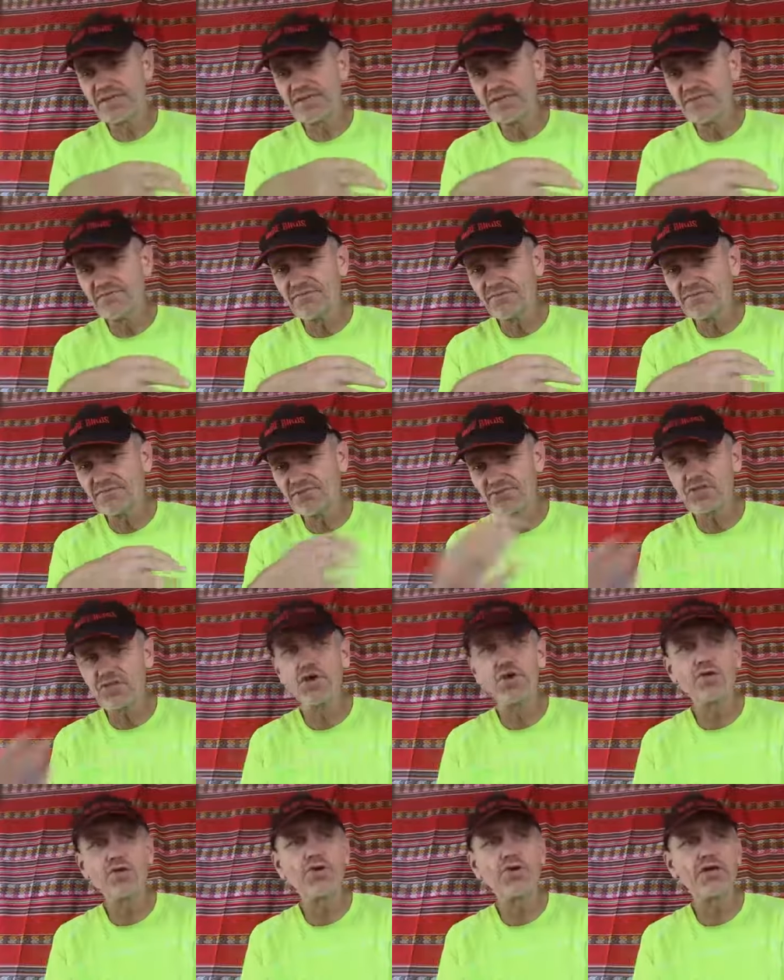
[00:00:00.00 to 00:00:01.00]
even
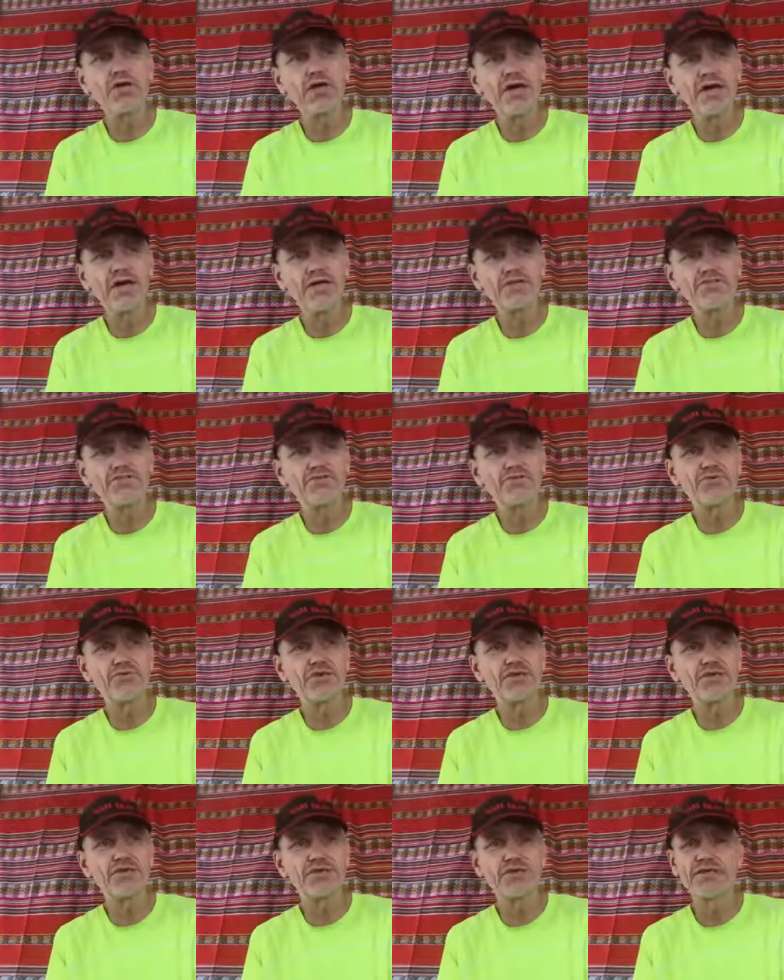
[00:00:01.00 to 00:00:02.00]
so,
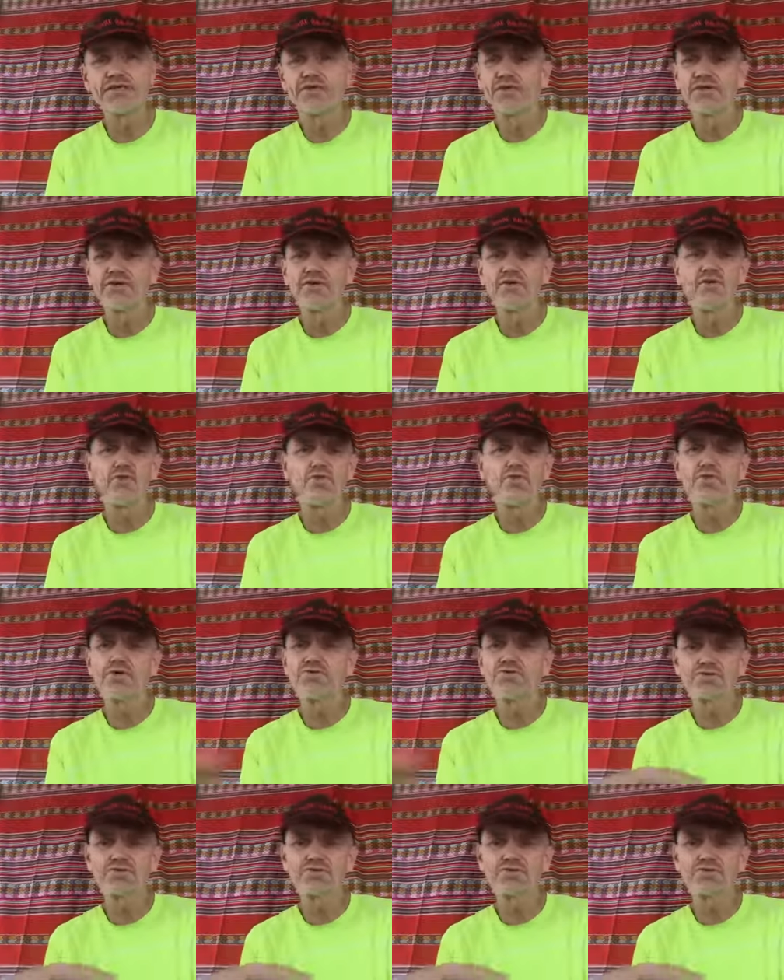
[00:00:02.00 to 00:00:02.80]
during all